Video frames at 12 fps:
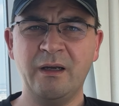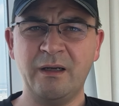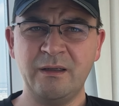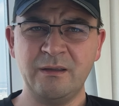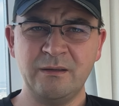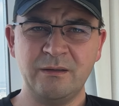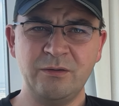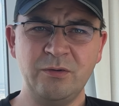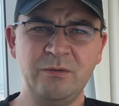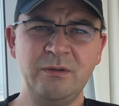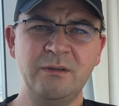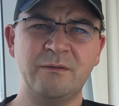And
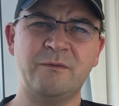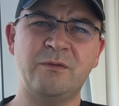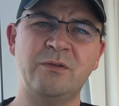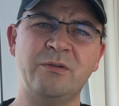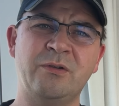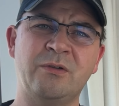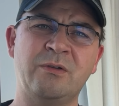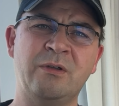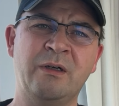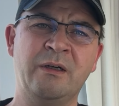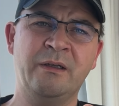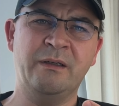use it for
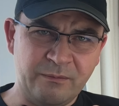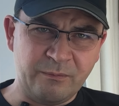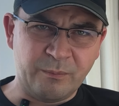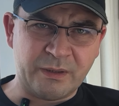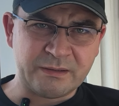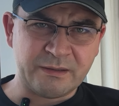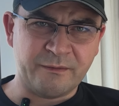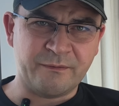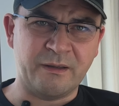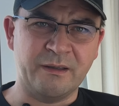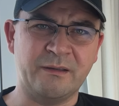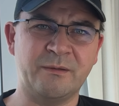your
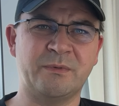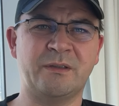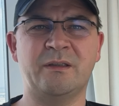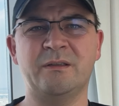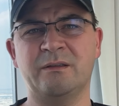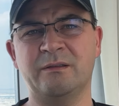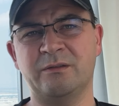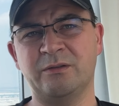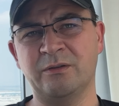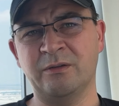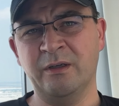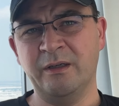must-have items, right?
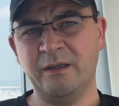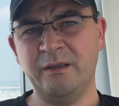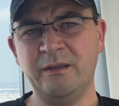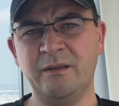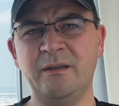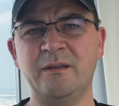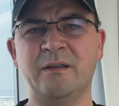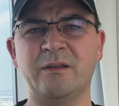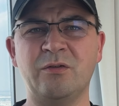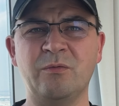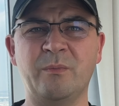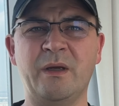So anything
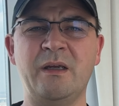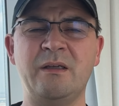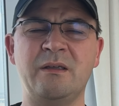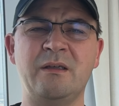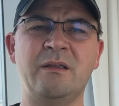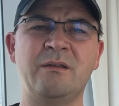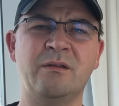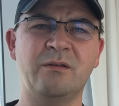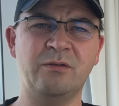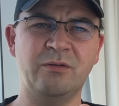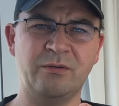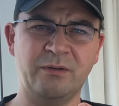that you may need
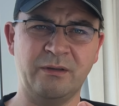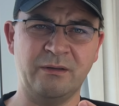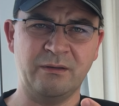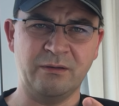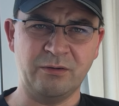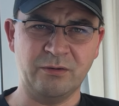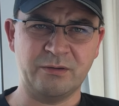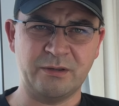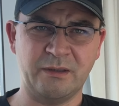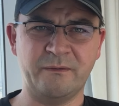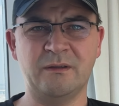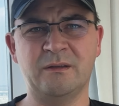during your
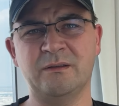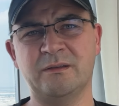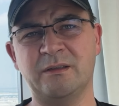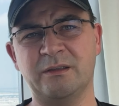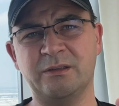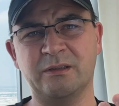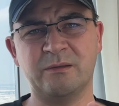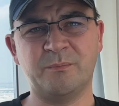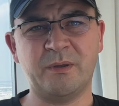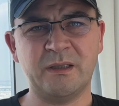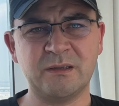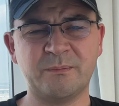travel, such as
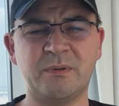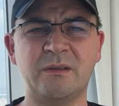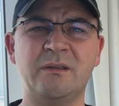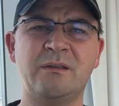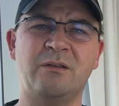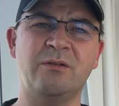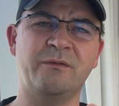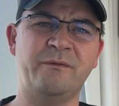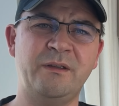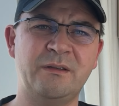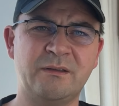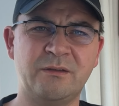passport, your
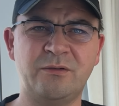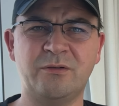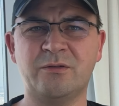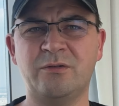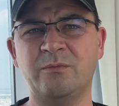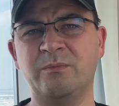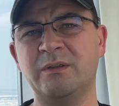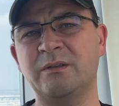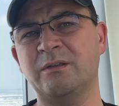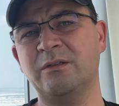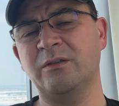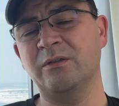visa
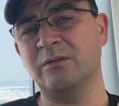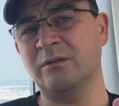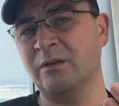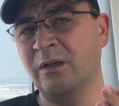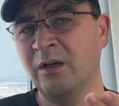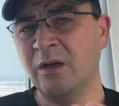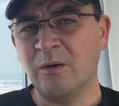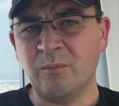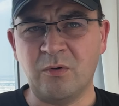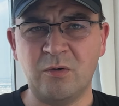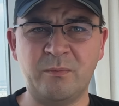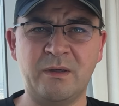documents, your
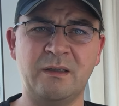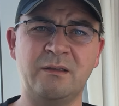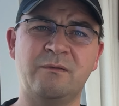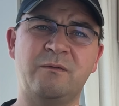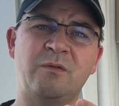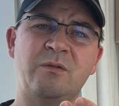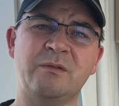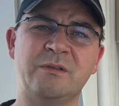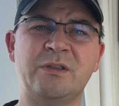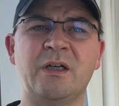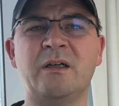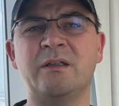mobile phone,
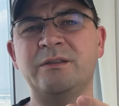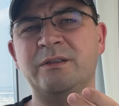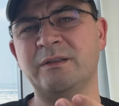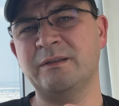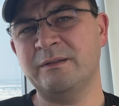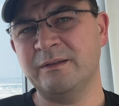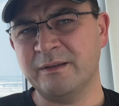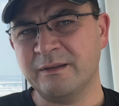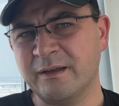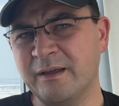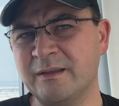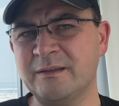chargers,
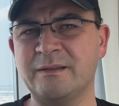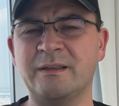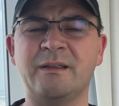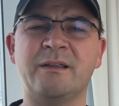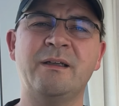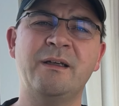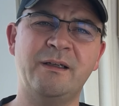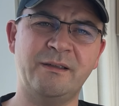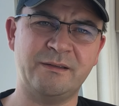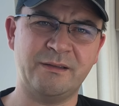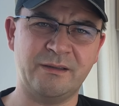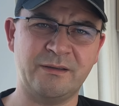headset,
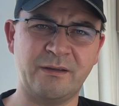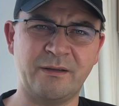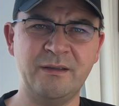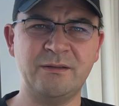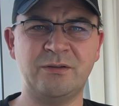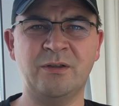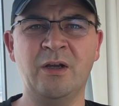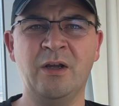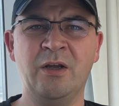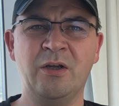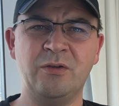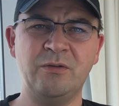etc., right? So
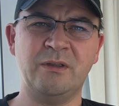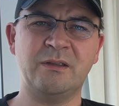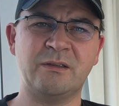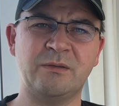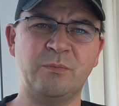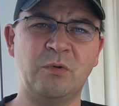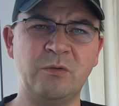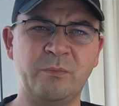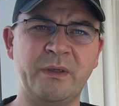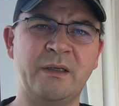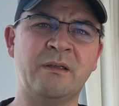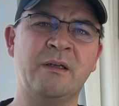use that small
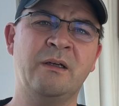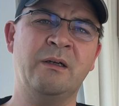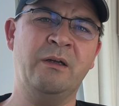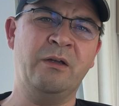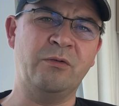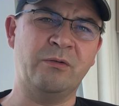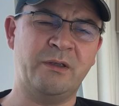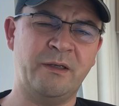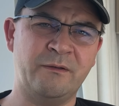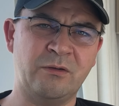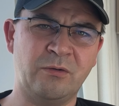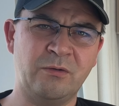bag. You'll
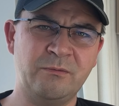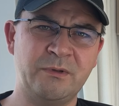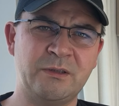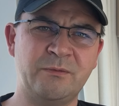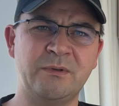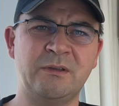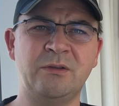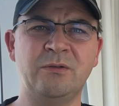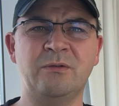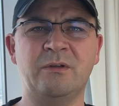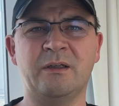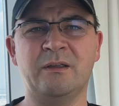have it always with
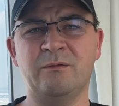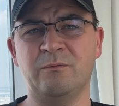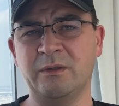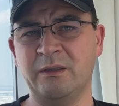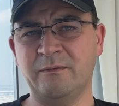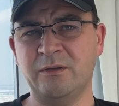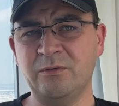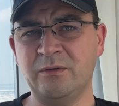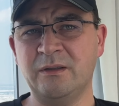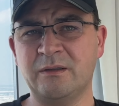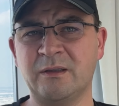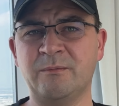you, and whenever you
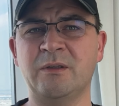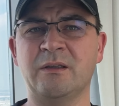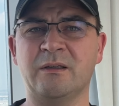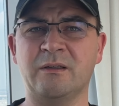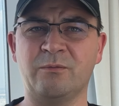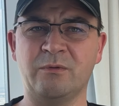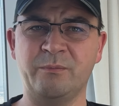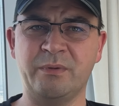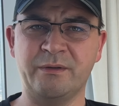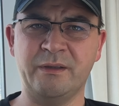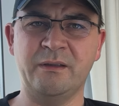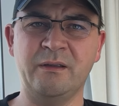need something, it will
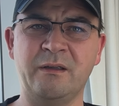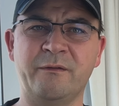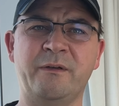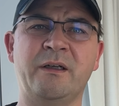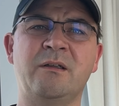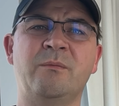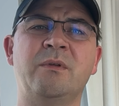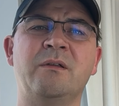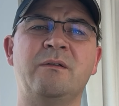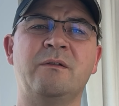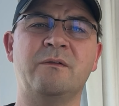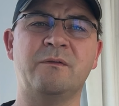be readily
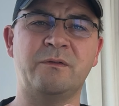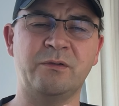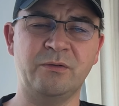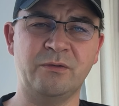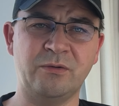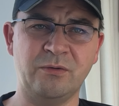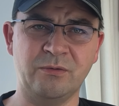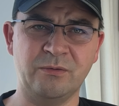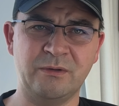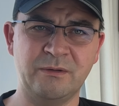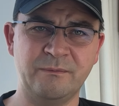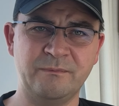available for you to
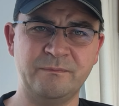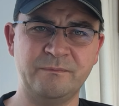use.